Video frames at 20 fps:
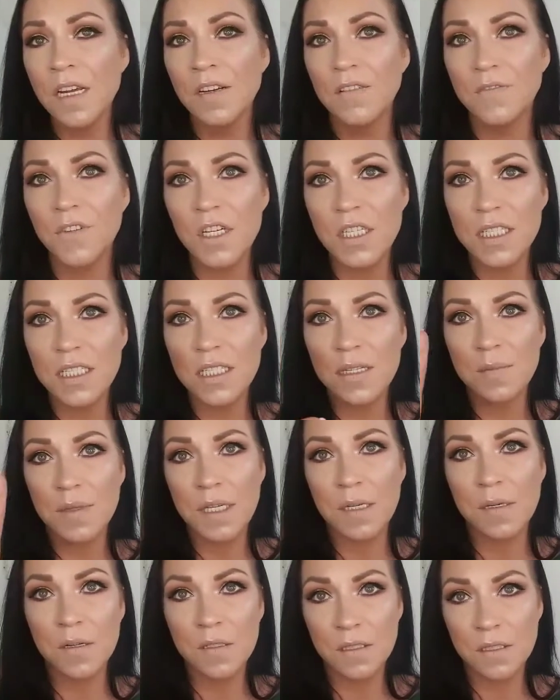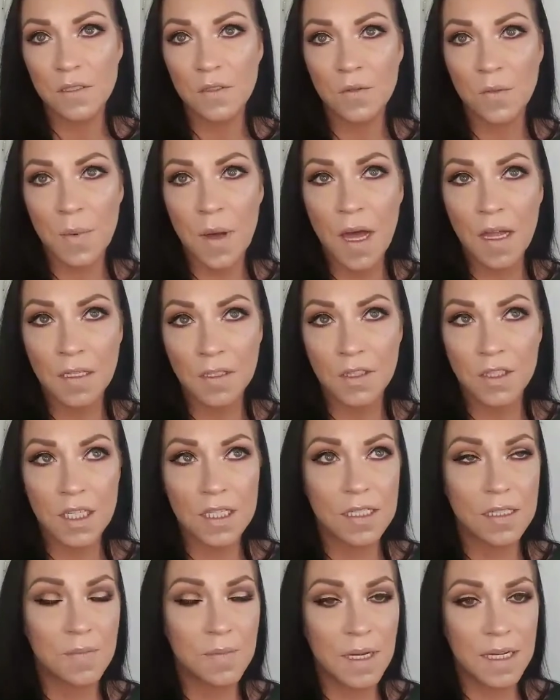First, let me also
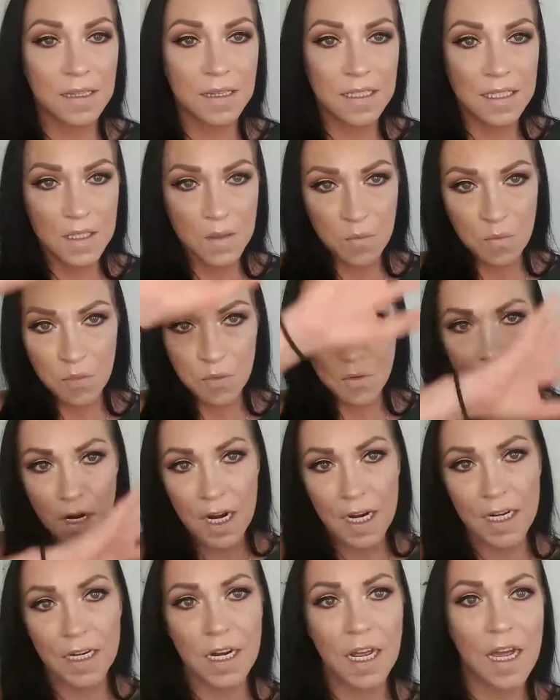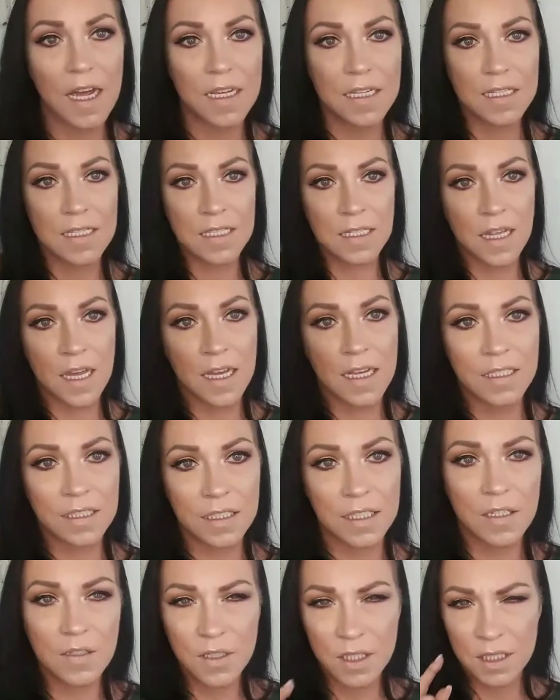apologize about this bright ass light.
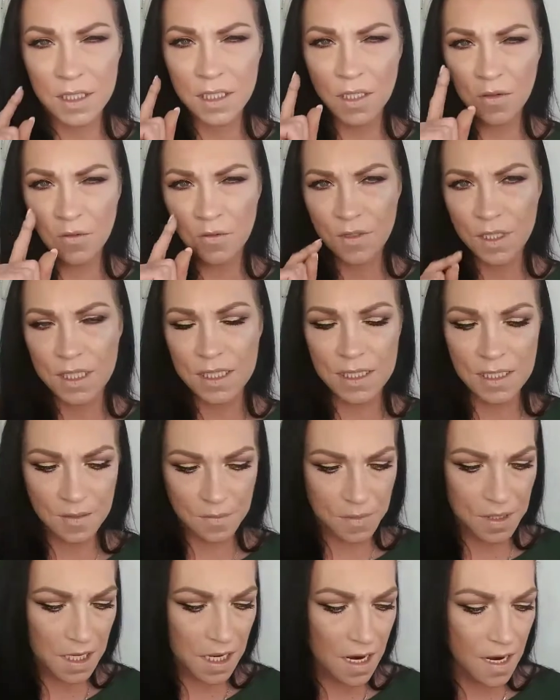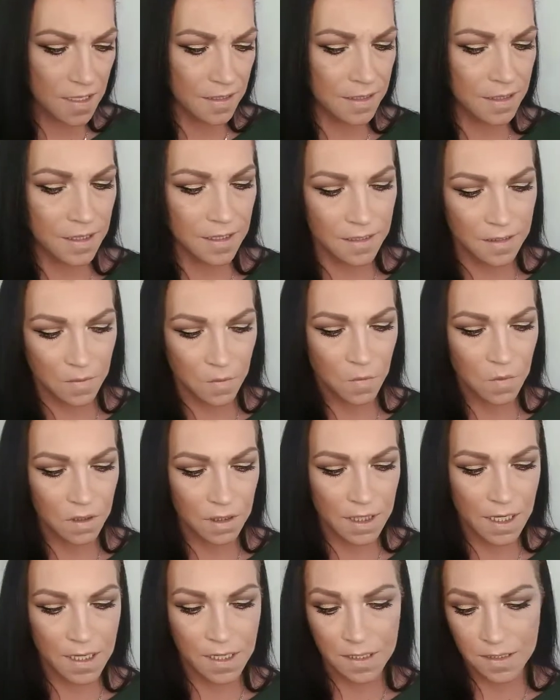There is a reason behind it, and we'll
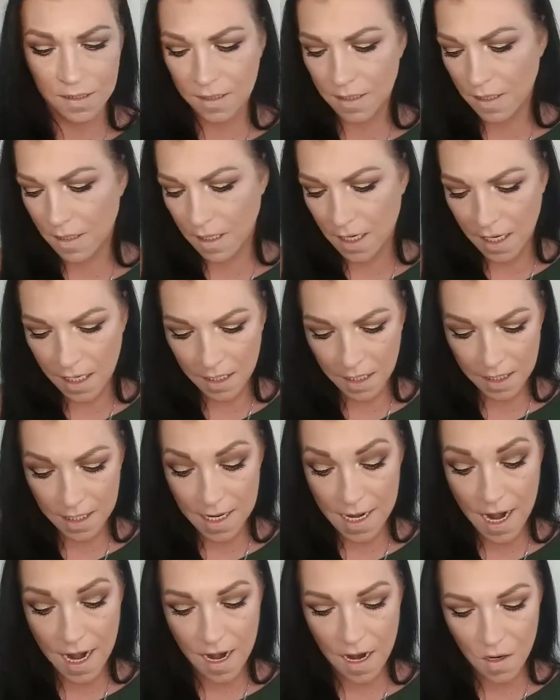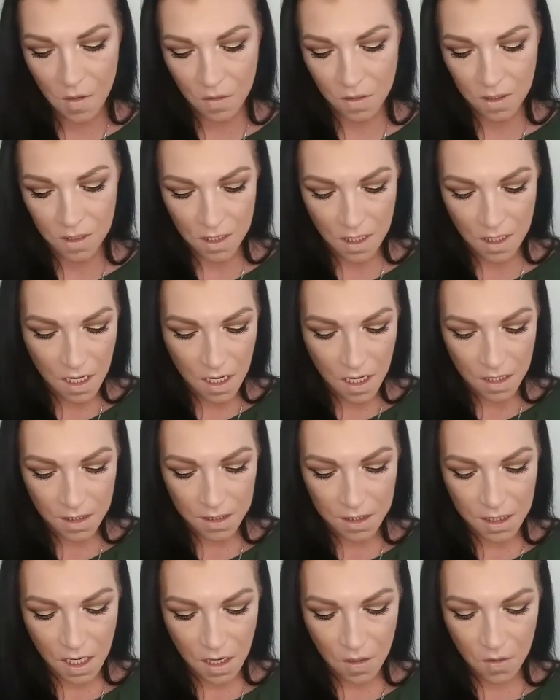get into that now.
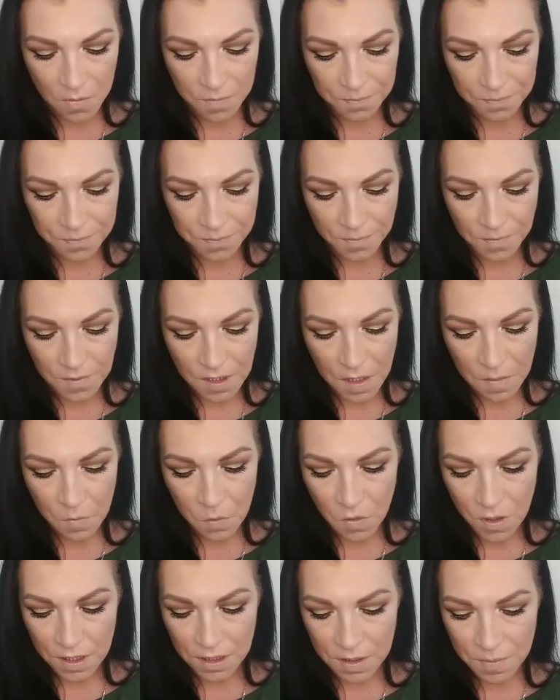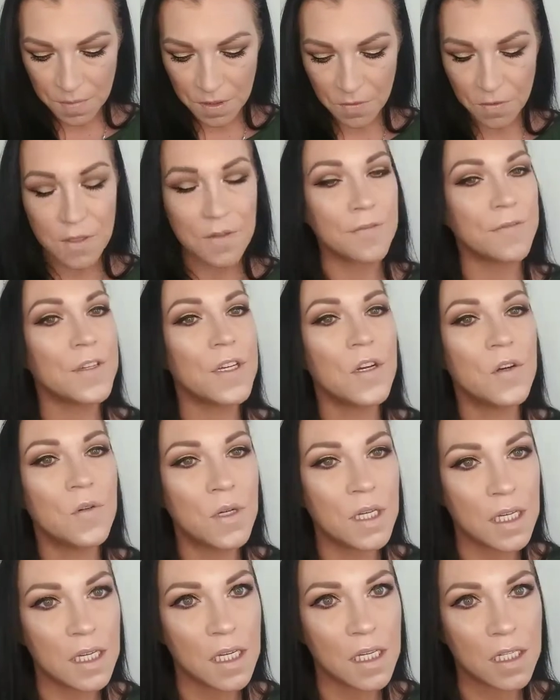So, I'm going to be
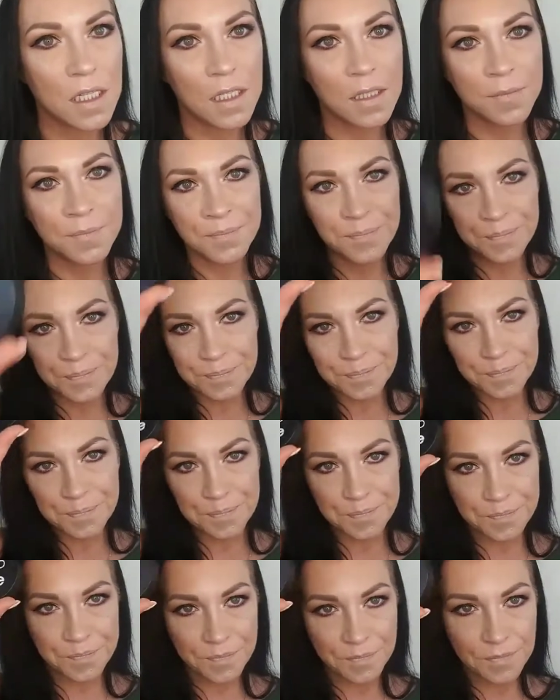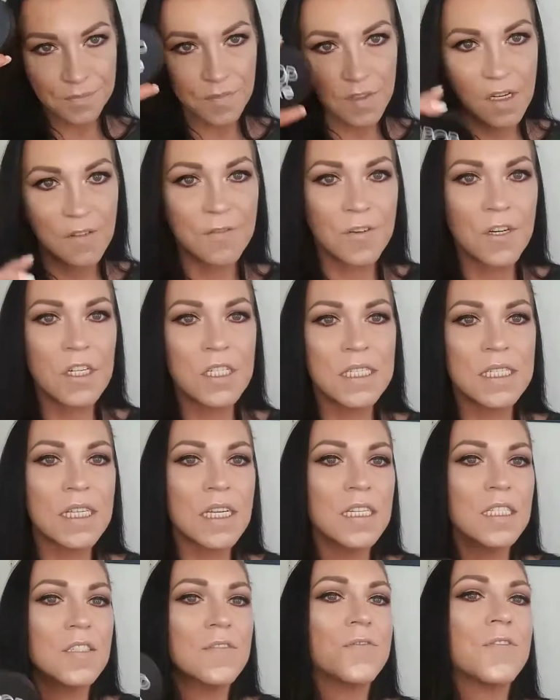reviewing First
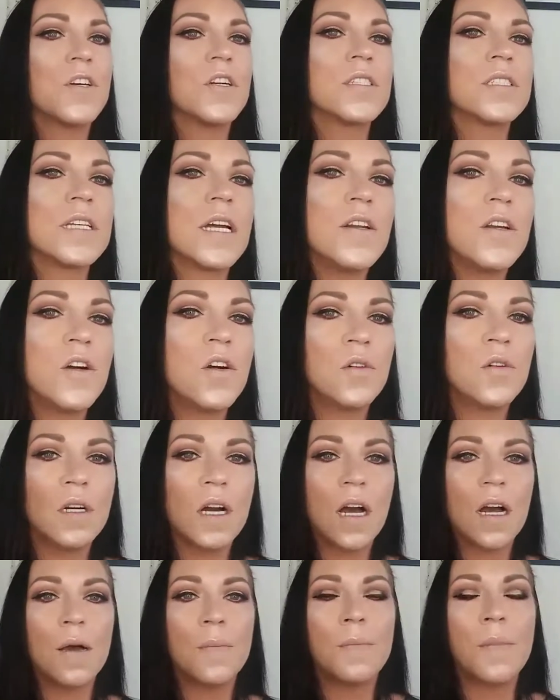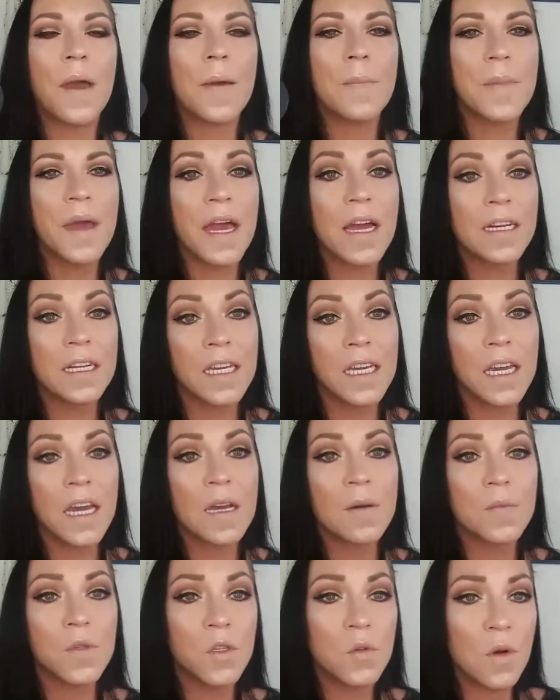things first, I know um, Manny
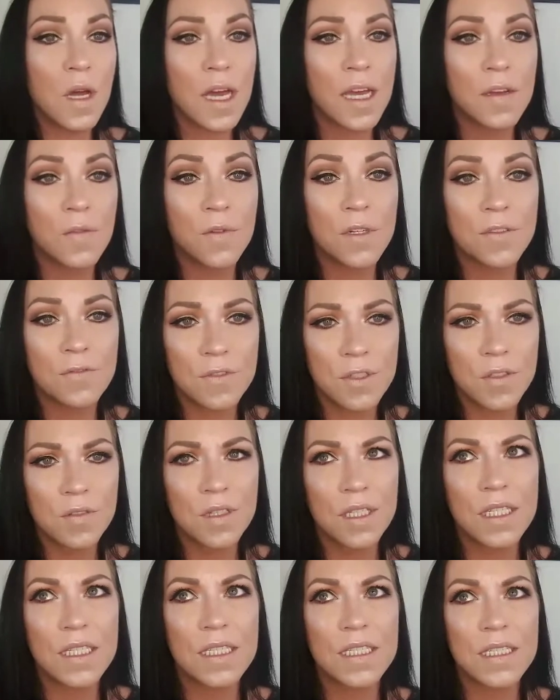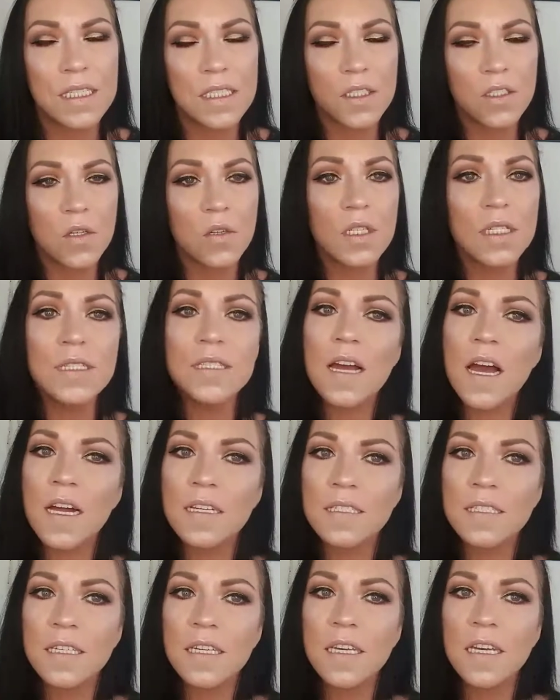MUA reviewed this and so did
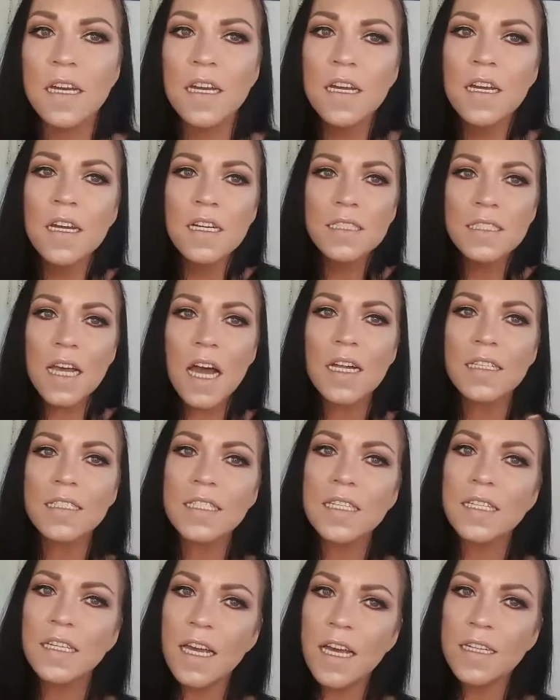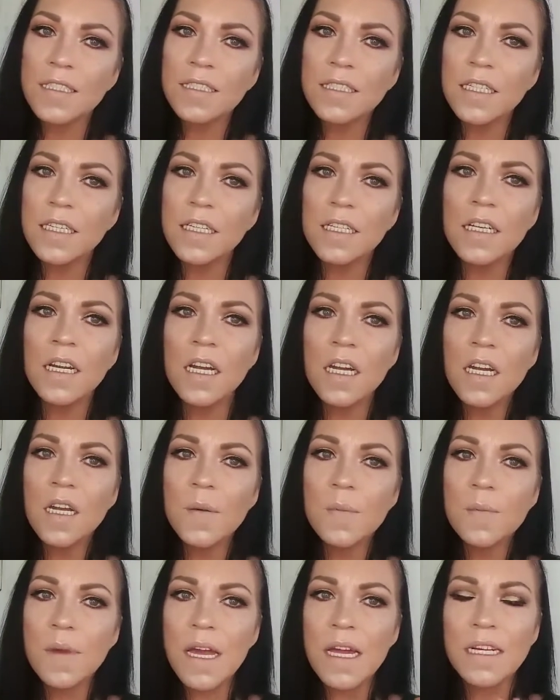Tati. Tati liked it.
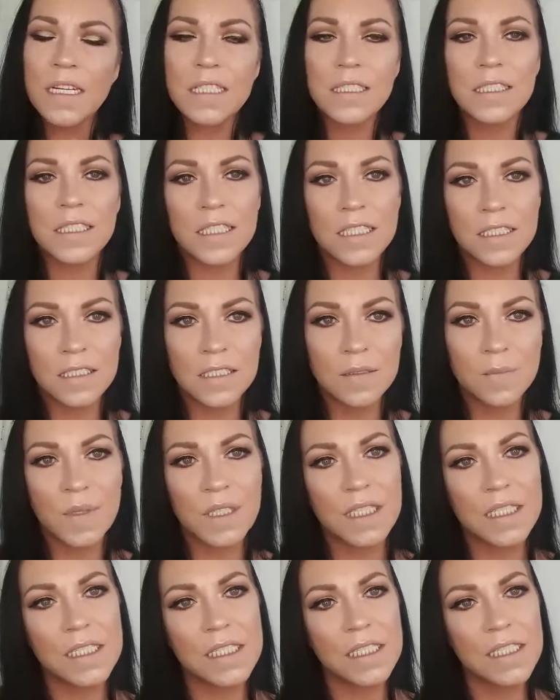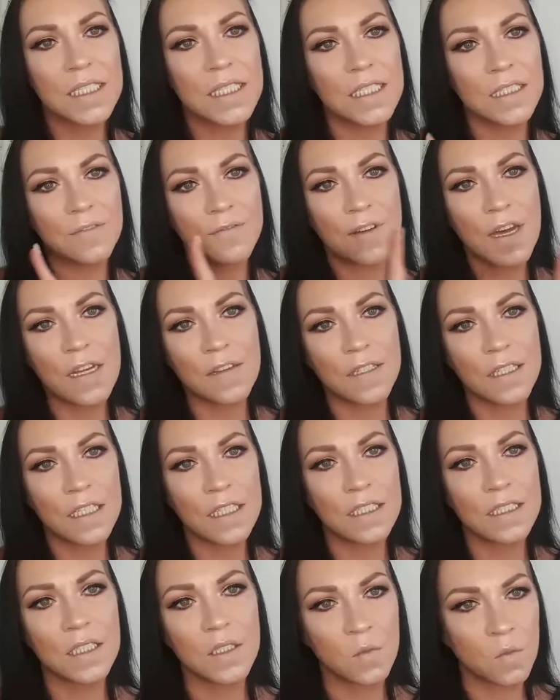Manny didn't because he didn't found that
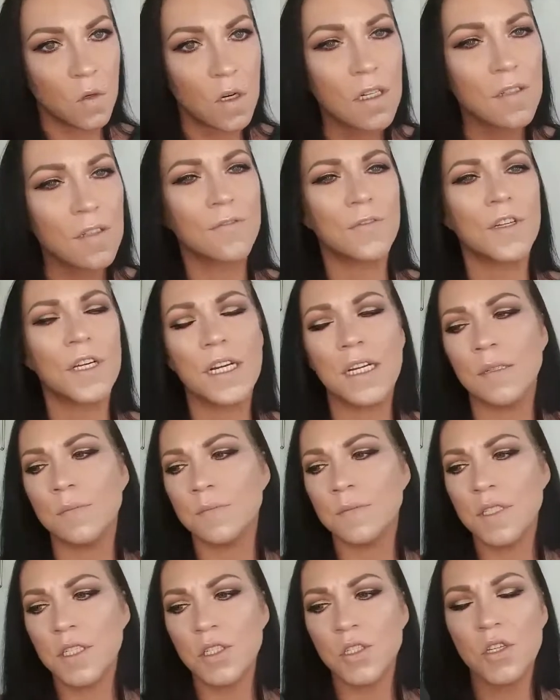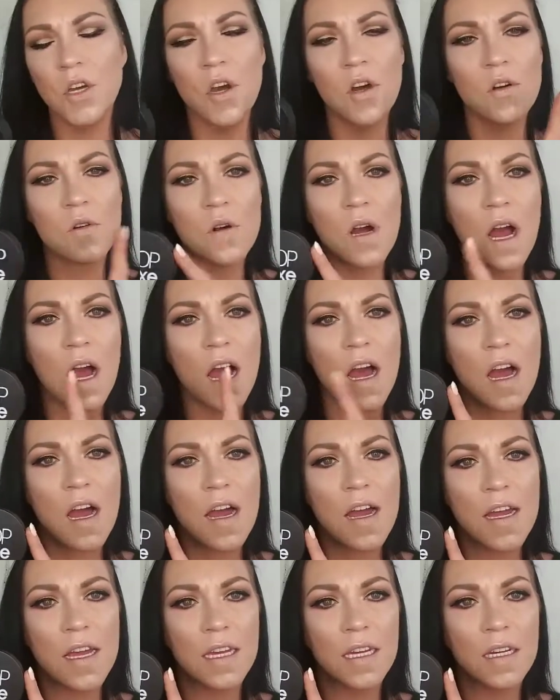it didn't work for him. So
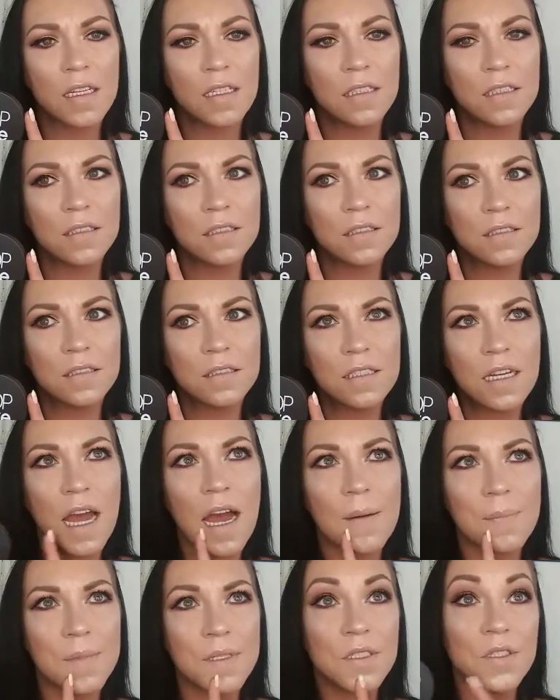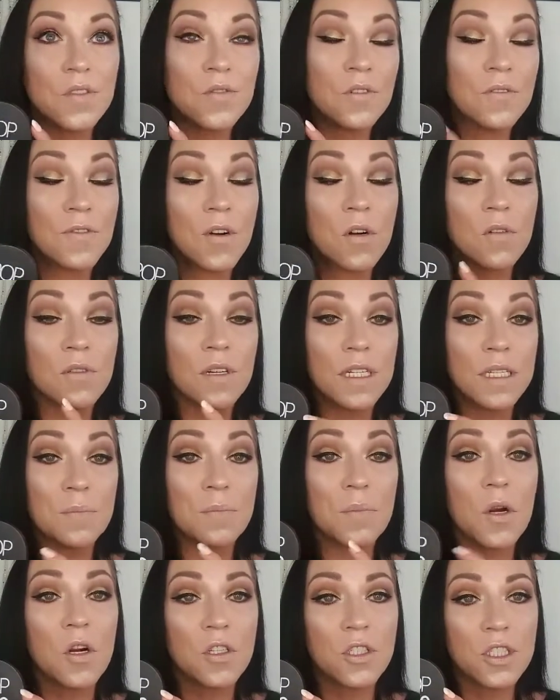I happened to have already
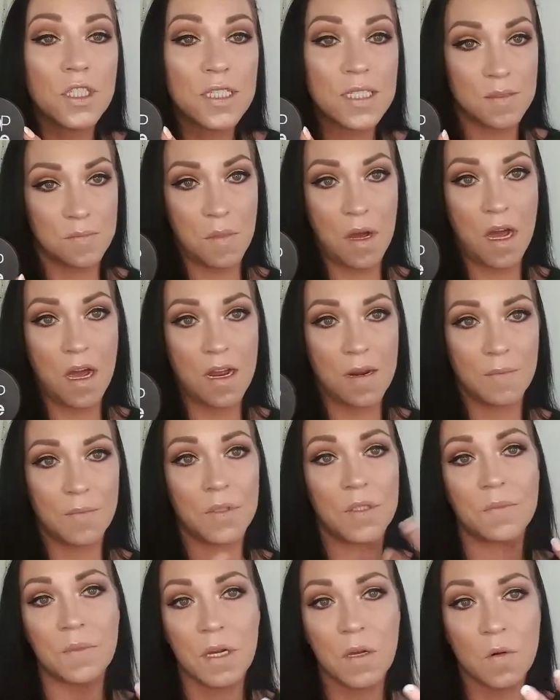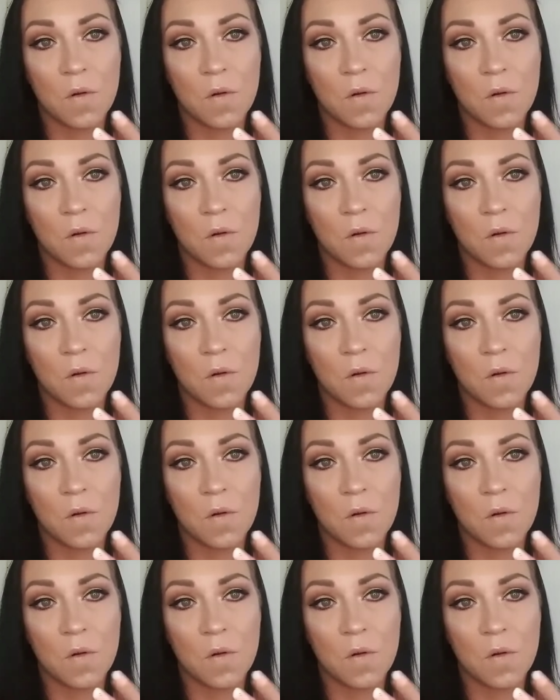purchased mine, put my